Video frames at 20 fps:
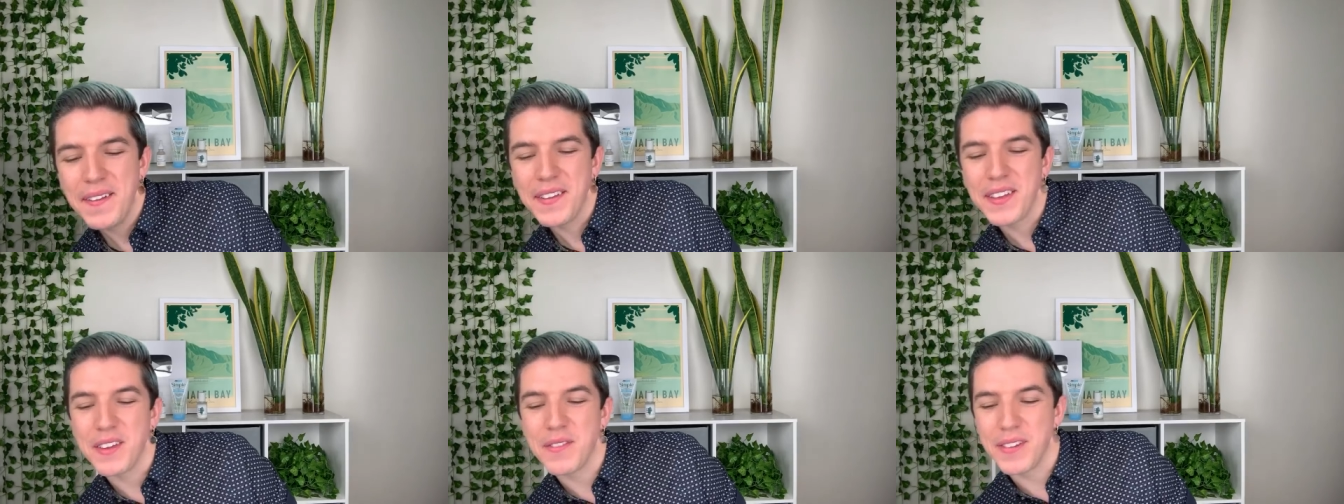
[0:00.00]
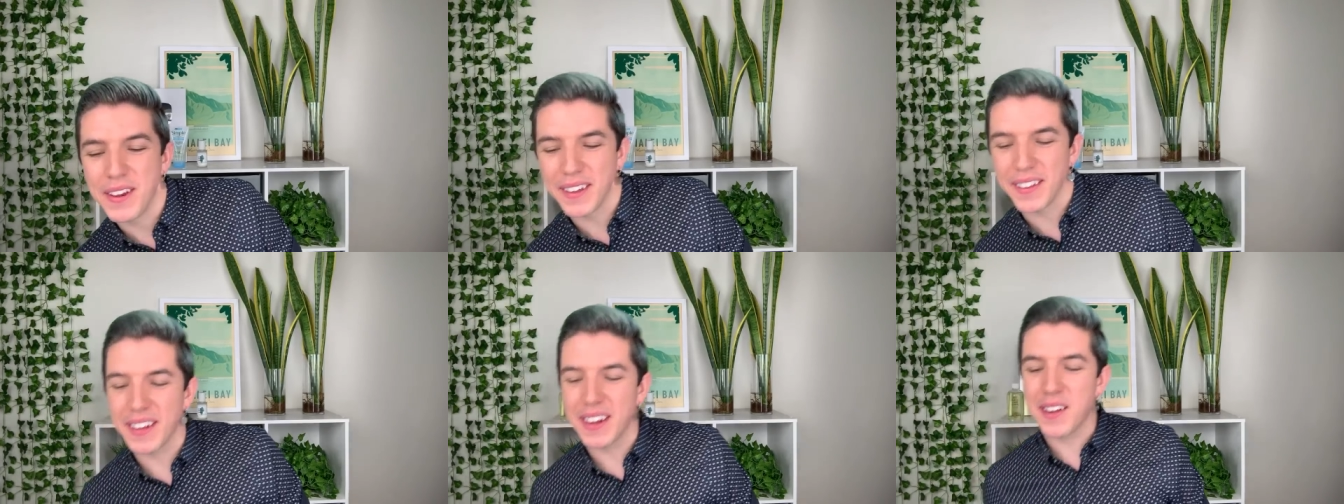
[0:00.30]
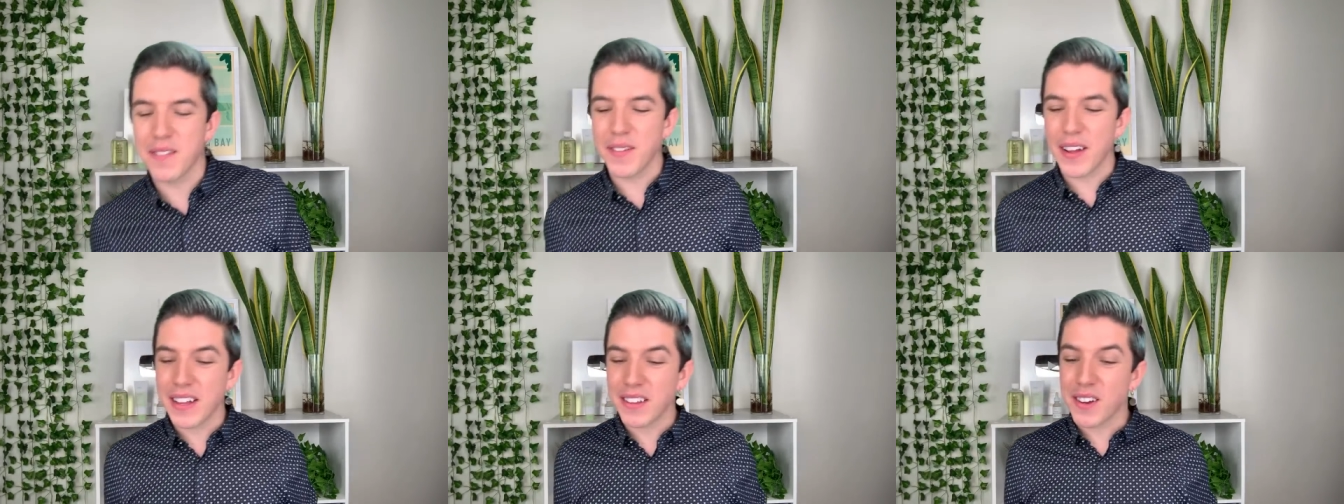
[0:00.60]
You've nearly
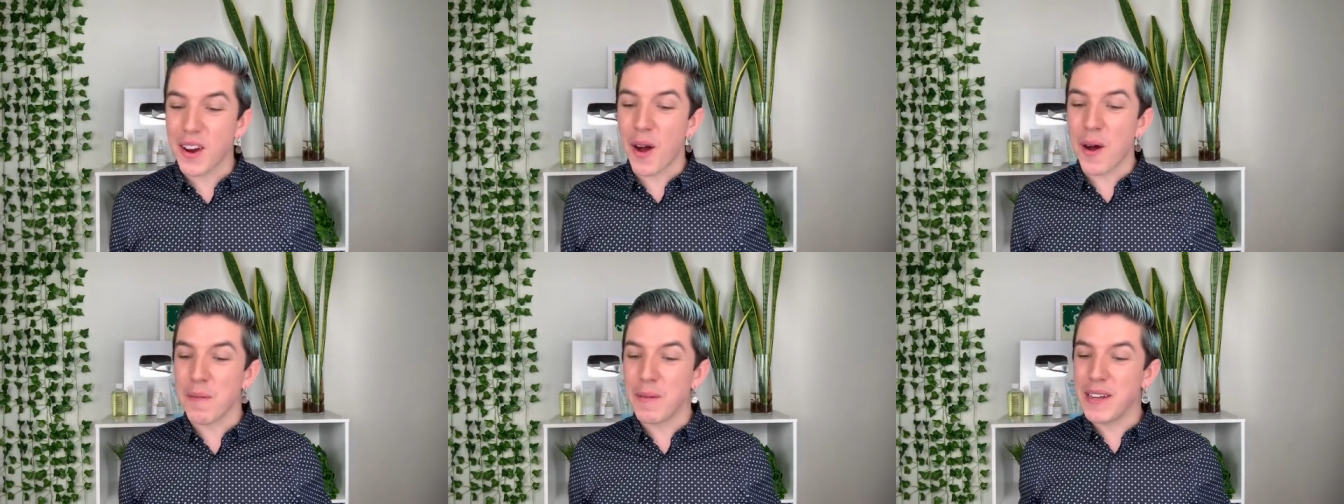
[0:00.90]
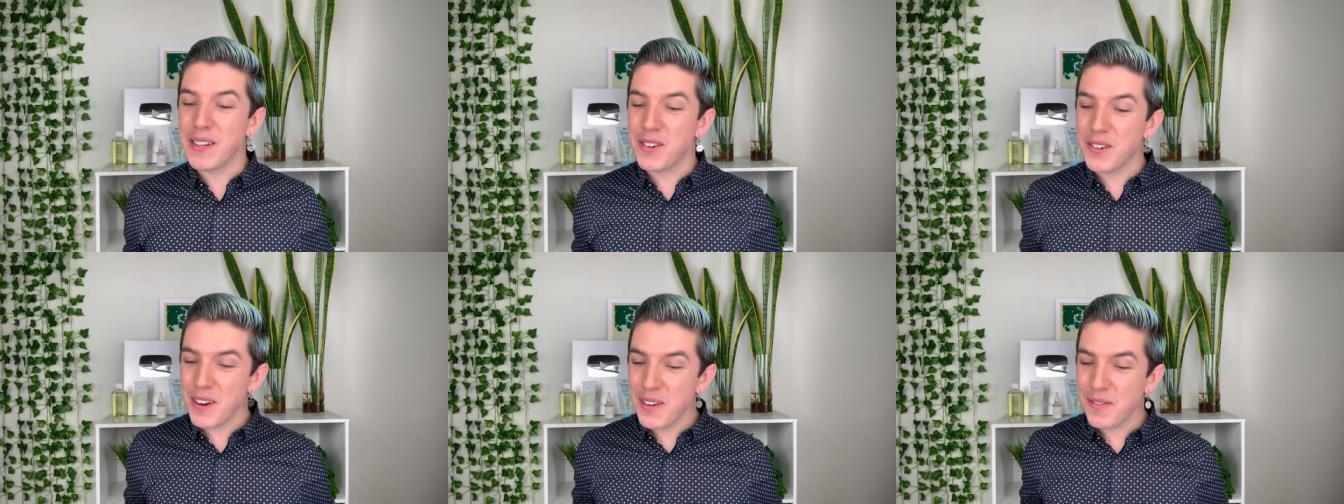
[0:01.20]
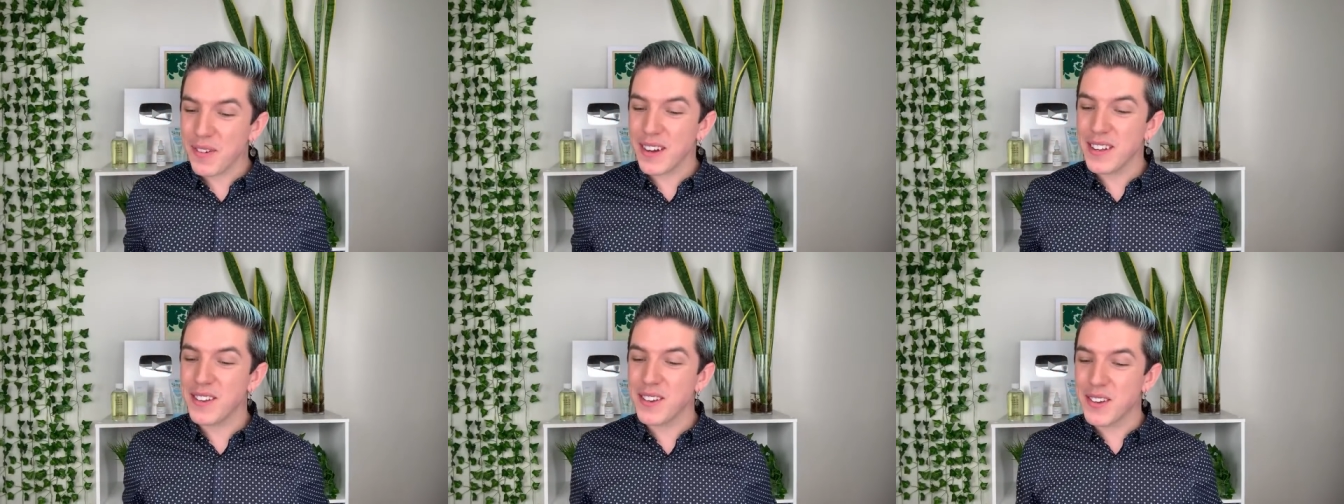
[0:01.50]
convinced all my straight
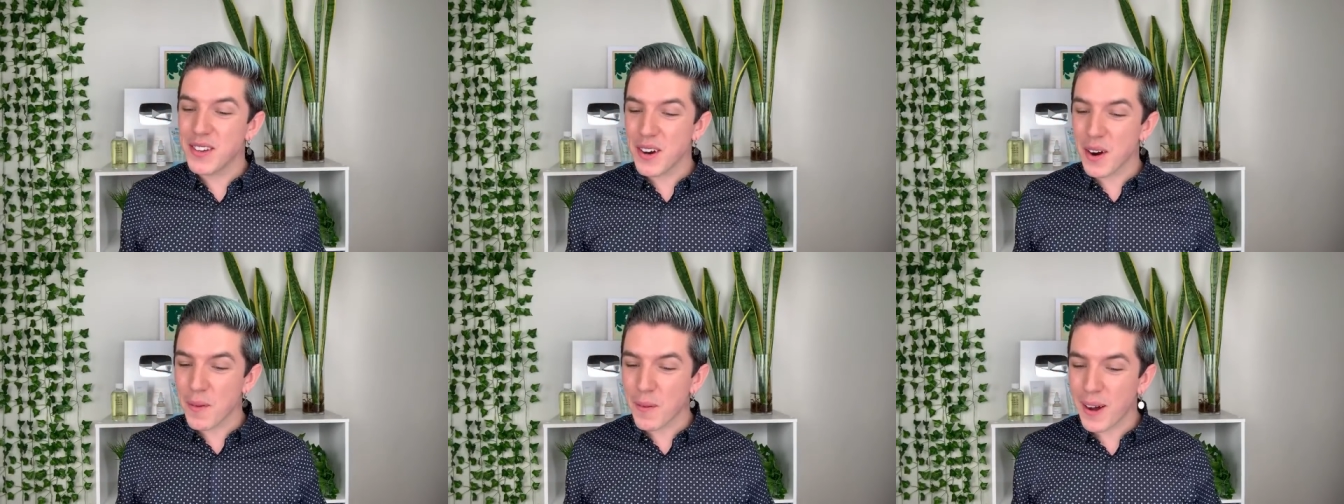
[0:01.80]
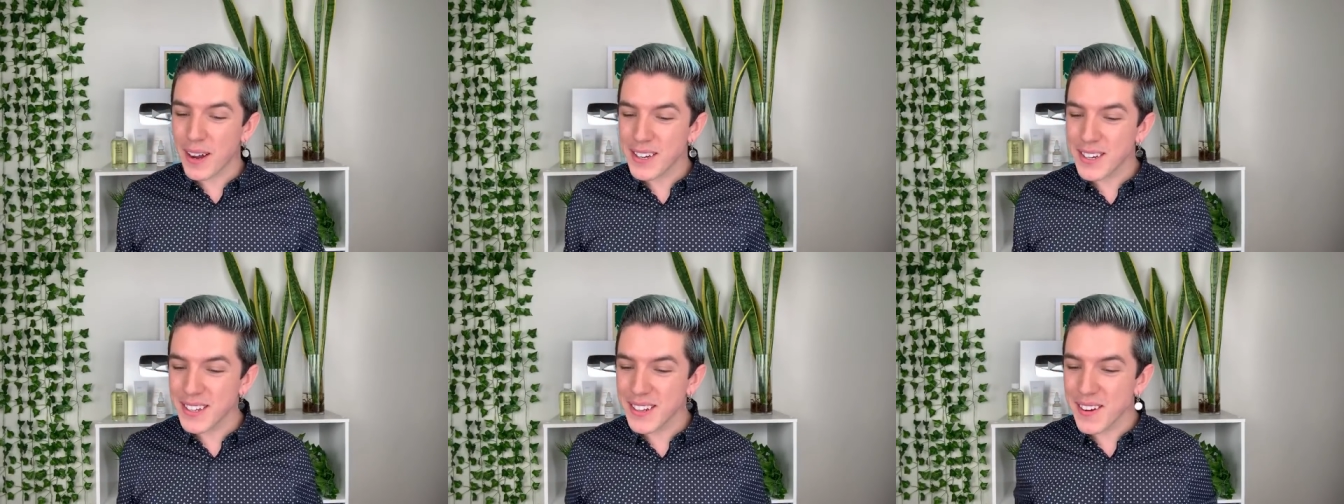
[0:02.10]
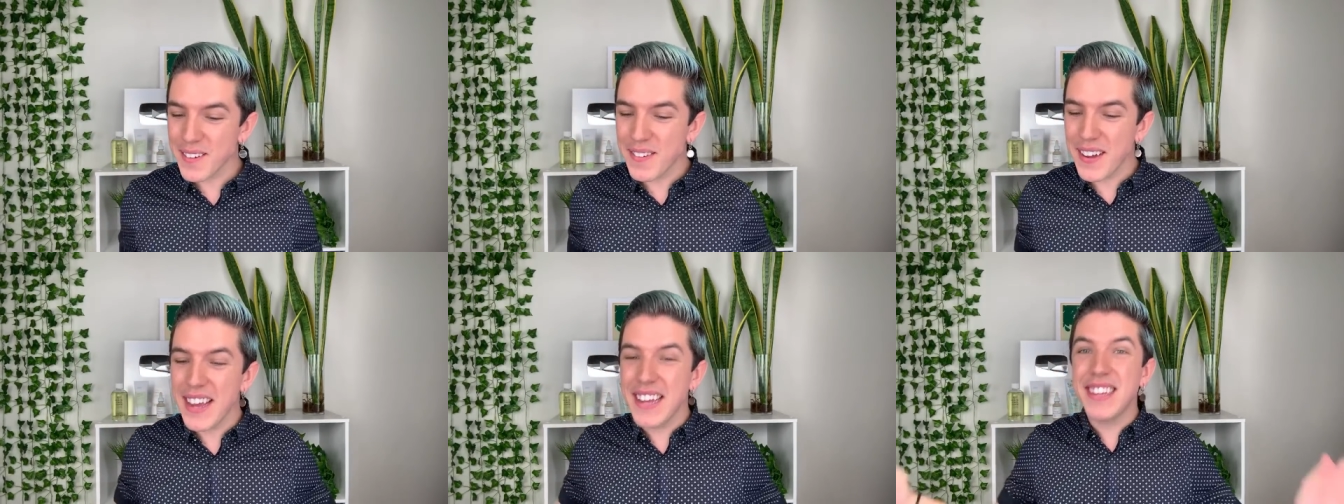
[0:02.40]
friends to start washing
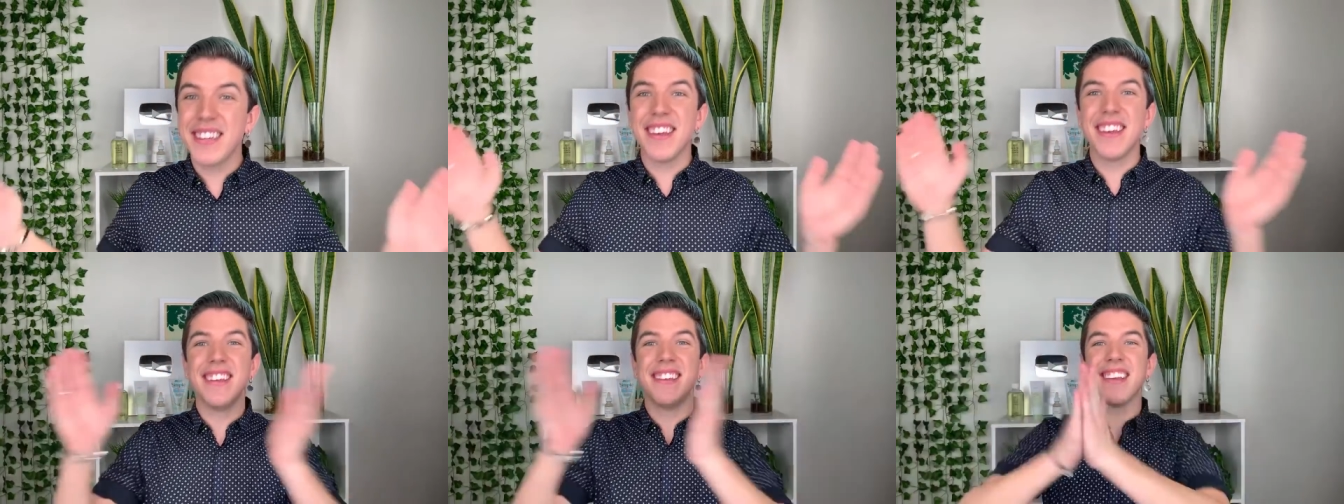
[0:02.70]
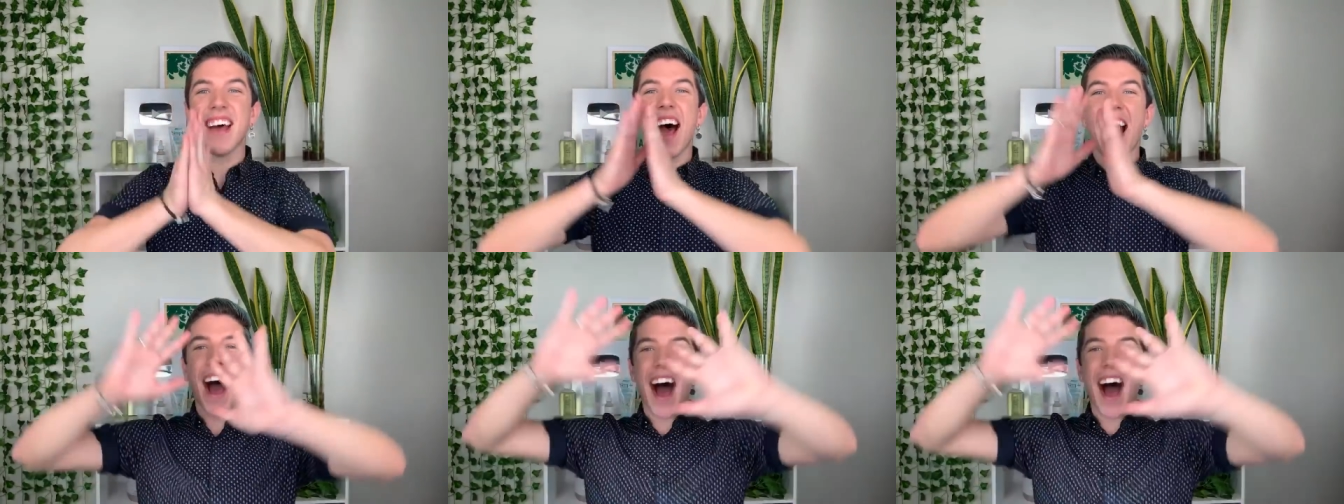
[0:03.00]
their faces.